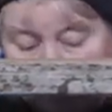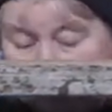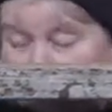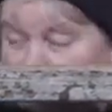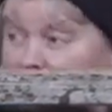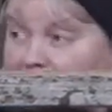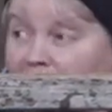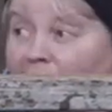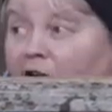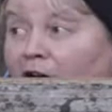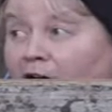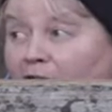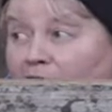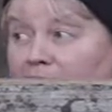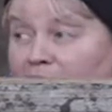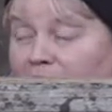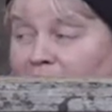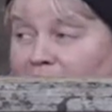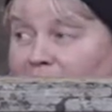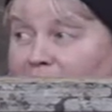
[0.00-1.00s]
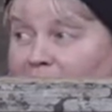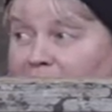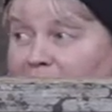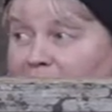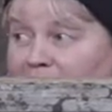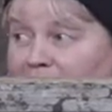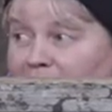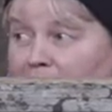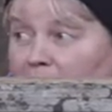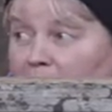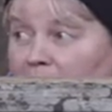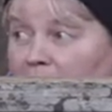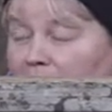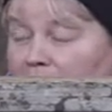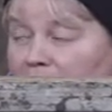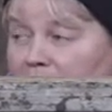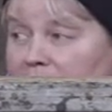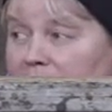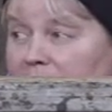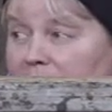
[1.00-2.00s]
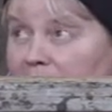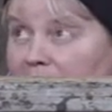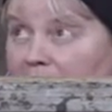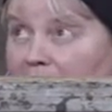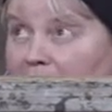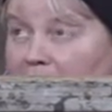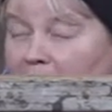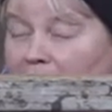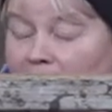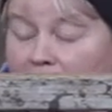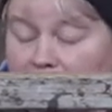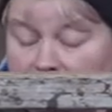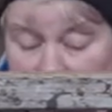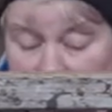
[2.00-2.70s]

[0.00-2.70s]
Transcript: pig guys have started to put on uh,